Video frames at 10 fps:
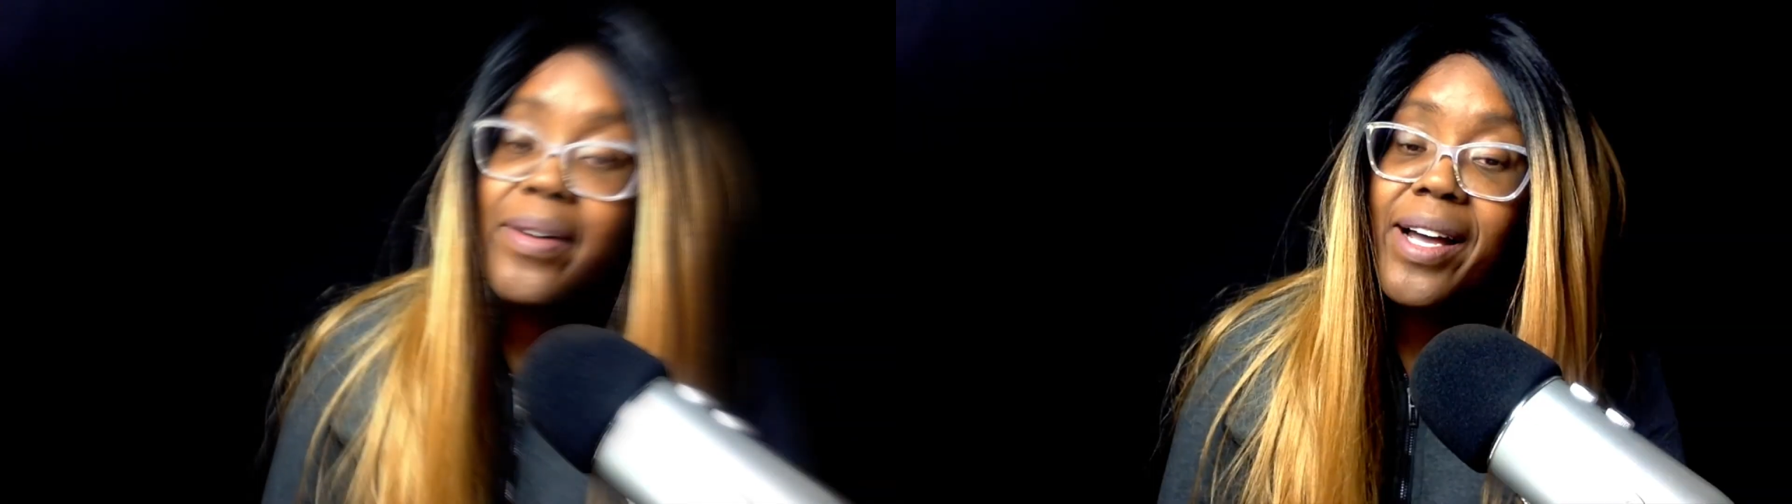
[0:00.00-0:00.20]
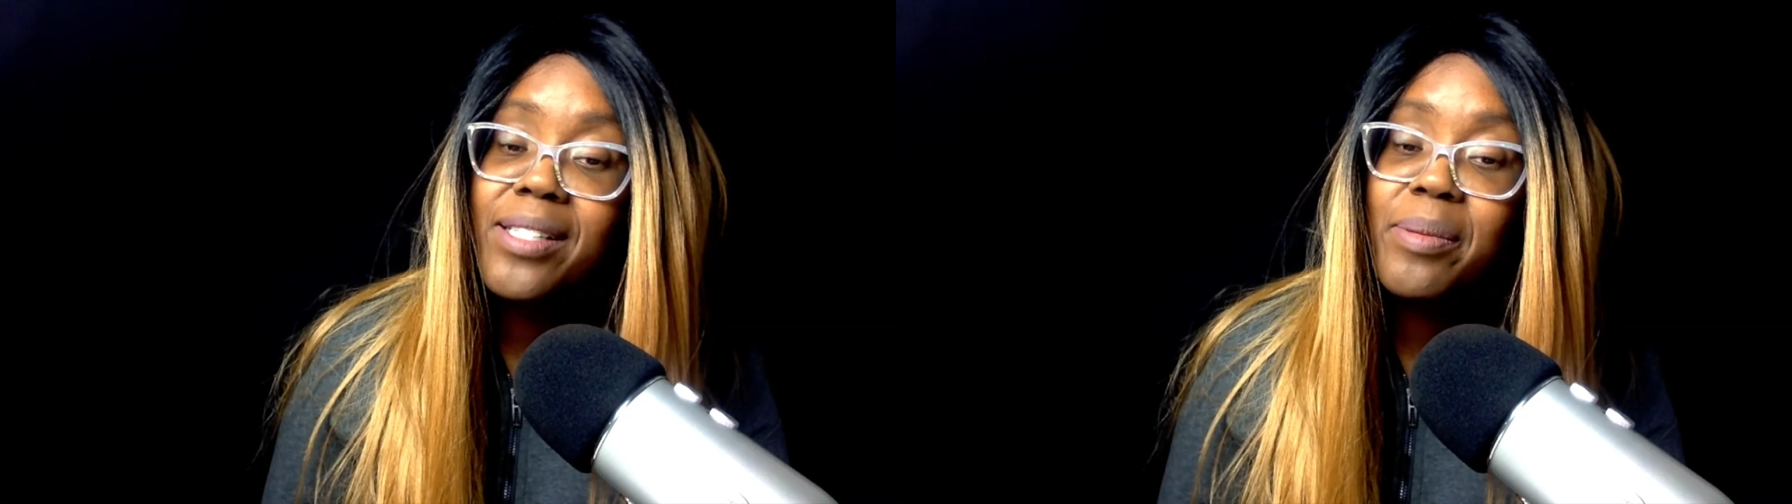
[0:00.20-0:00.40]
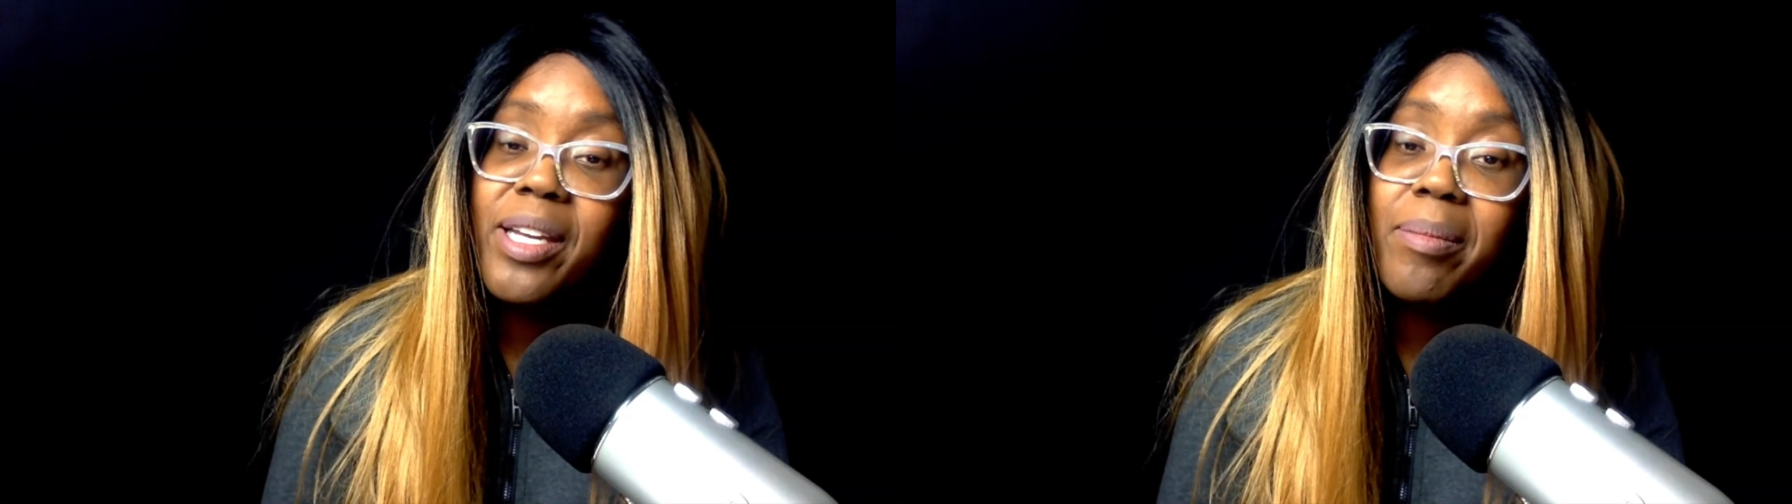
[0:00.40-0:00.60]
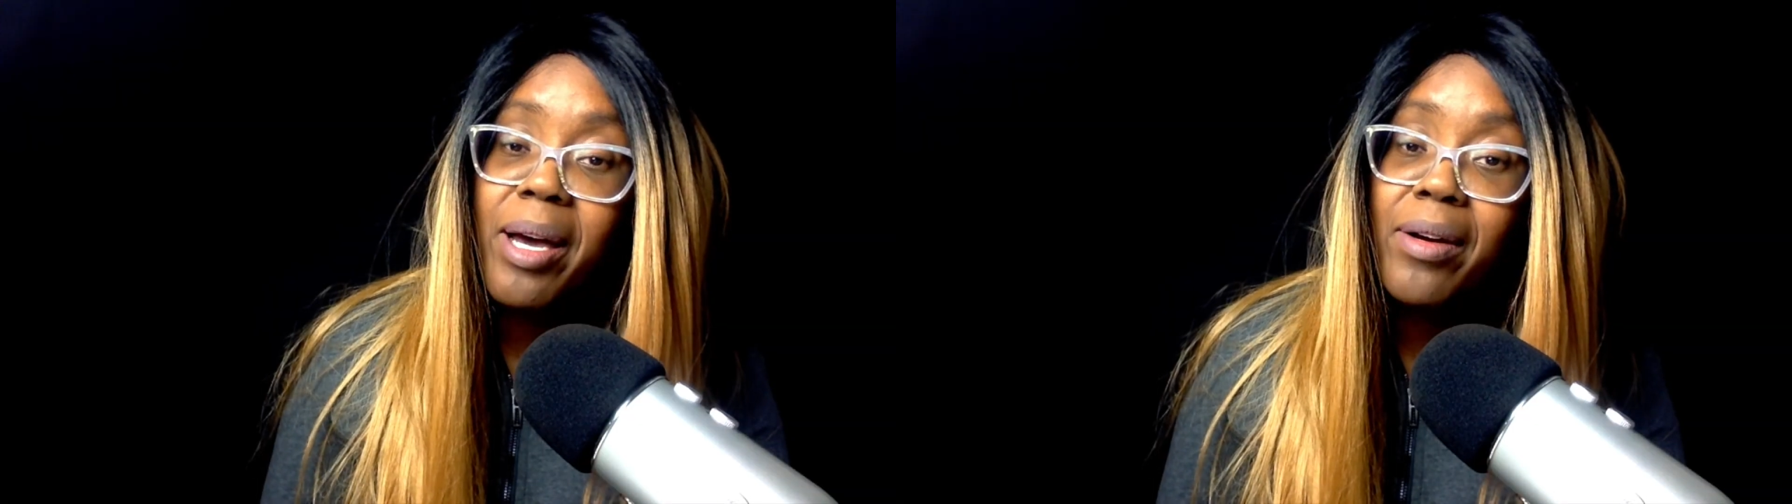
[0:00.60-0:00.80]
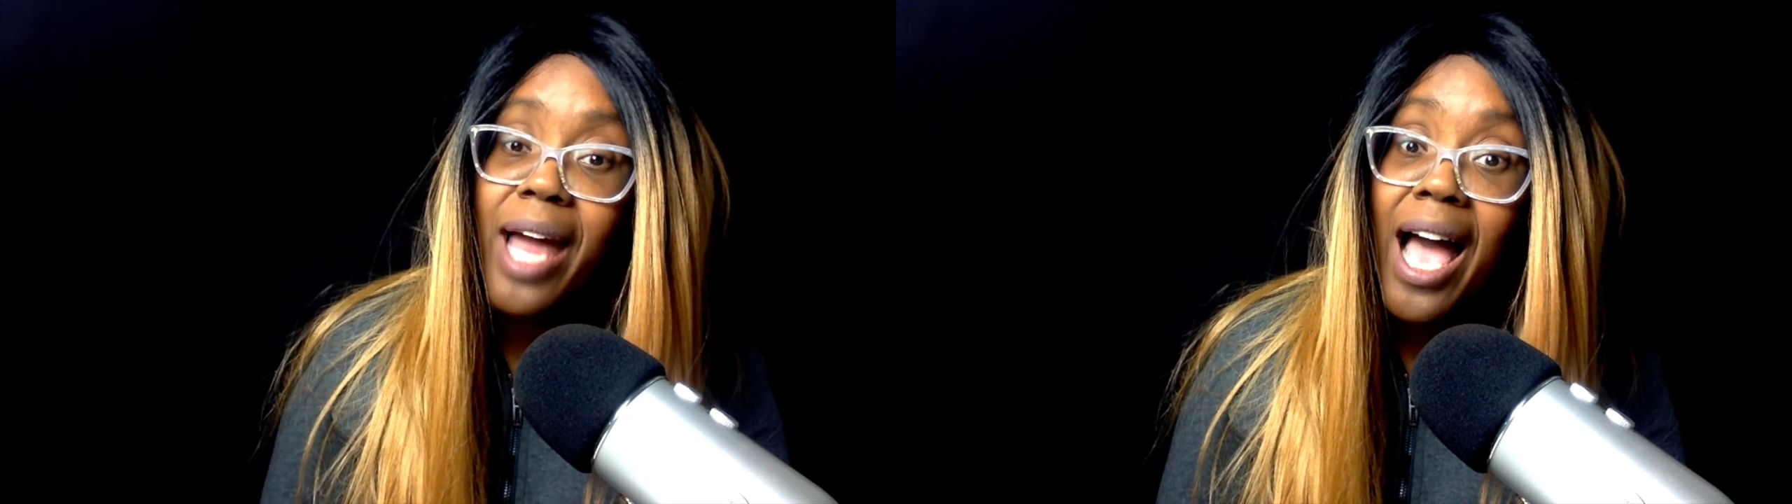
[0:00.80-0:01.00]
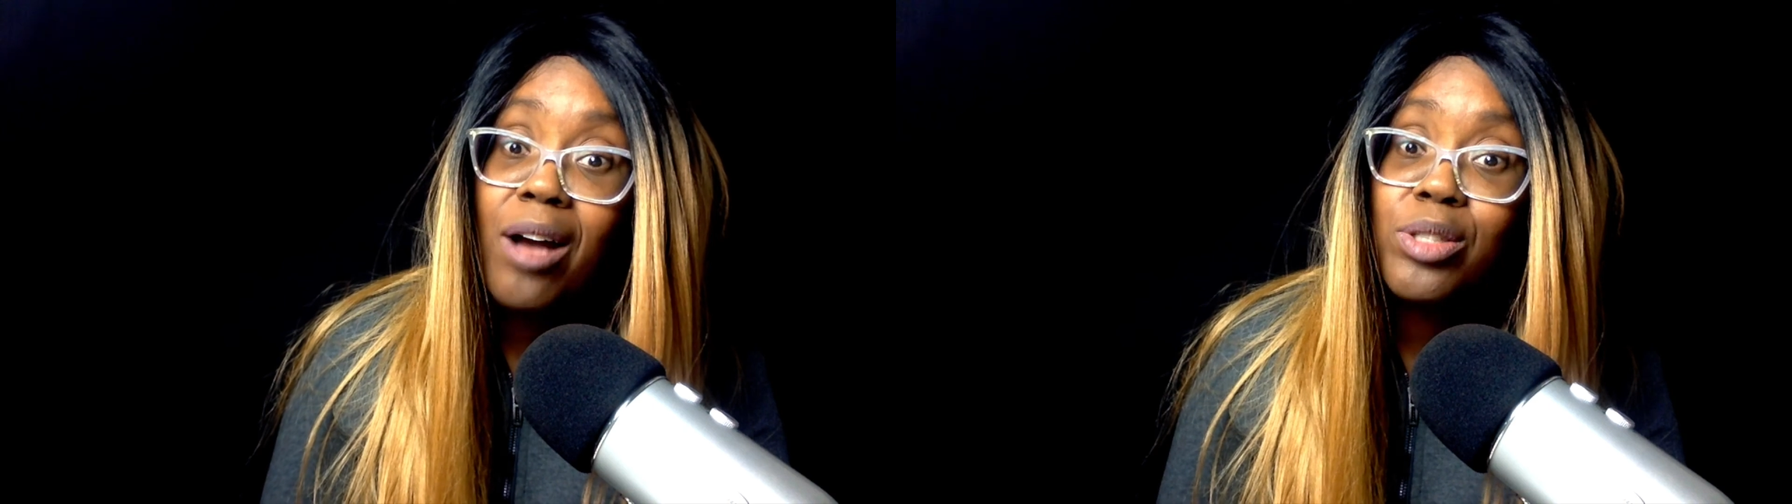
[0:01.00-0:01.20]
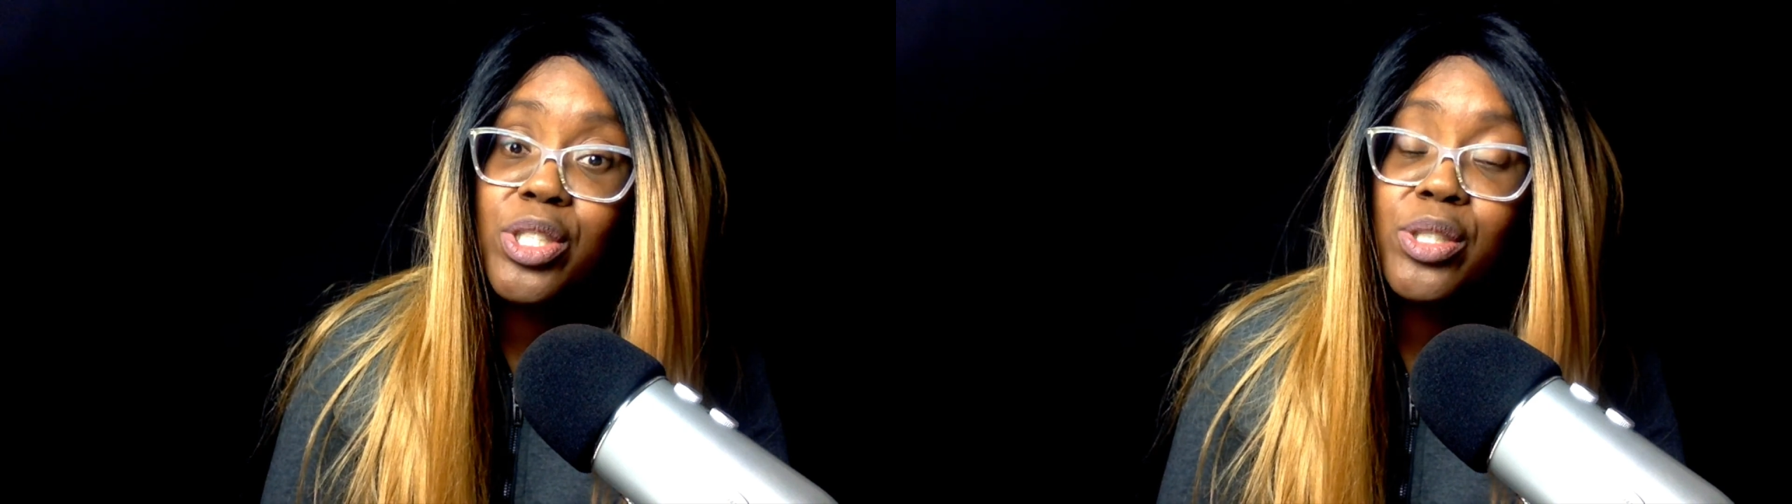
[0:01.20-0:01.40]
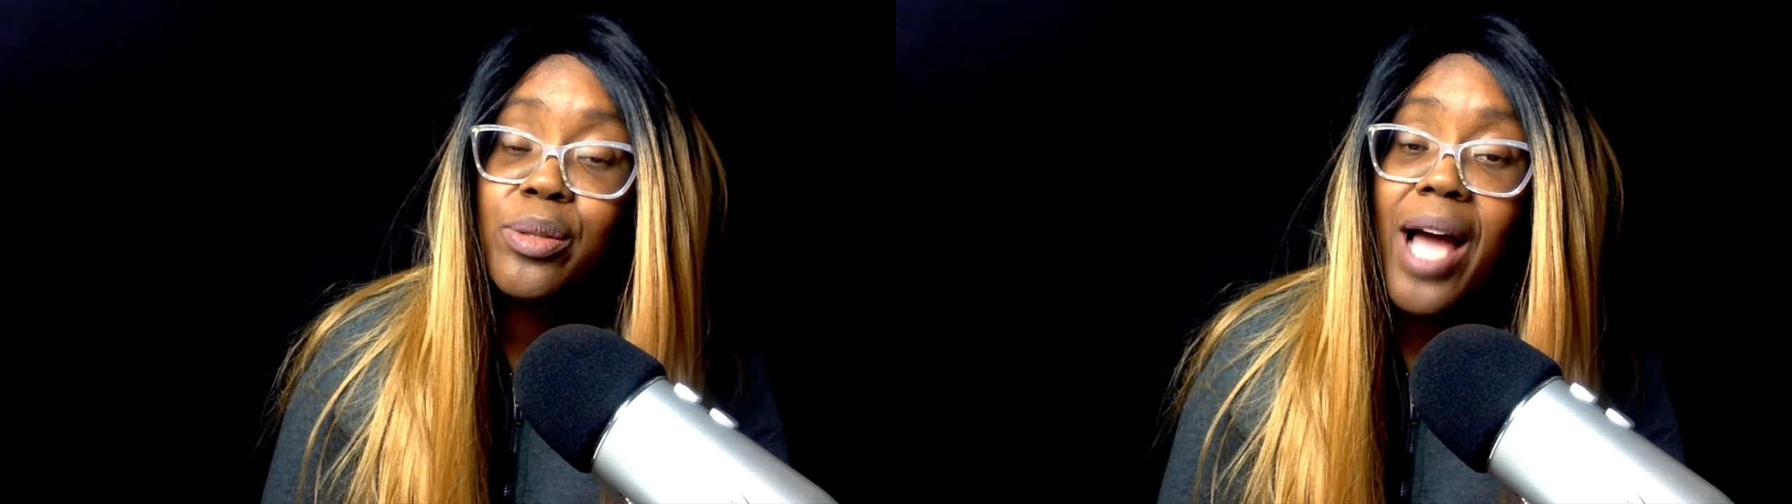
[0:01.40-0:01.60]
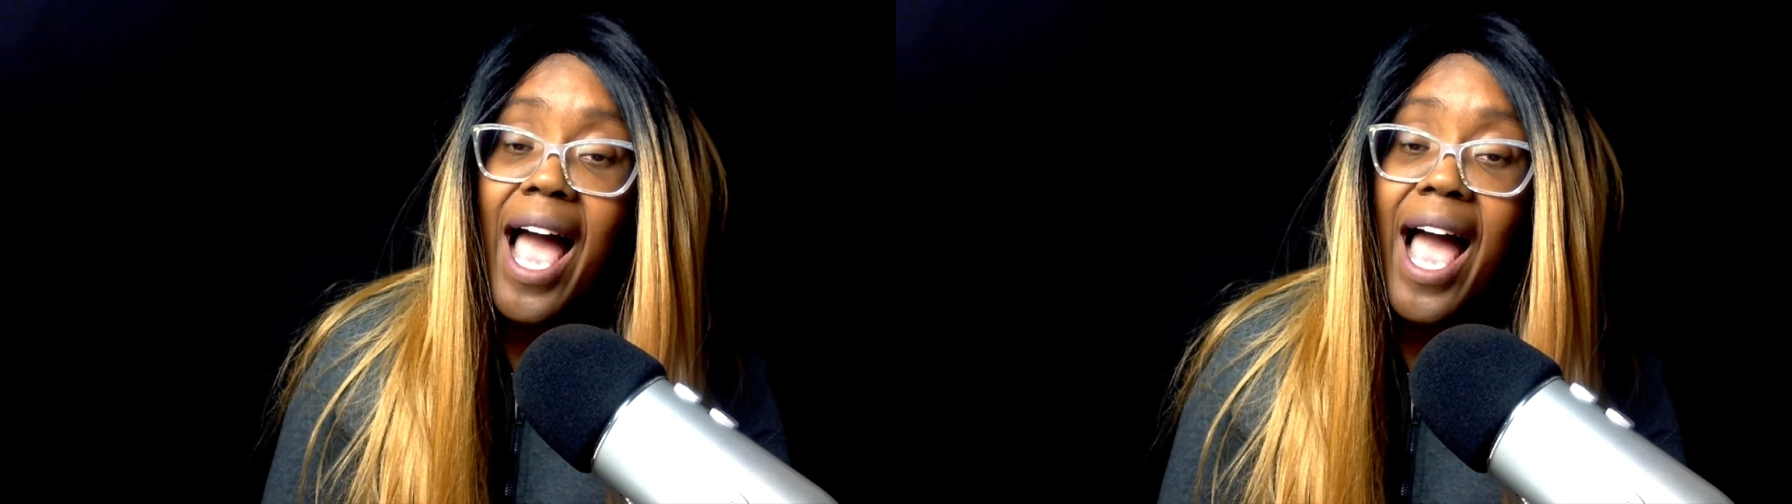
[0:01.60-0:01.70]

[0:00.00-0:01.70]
has been about how to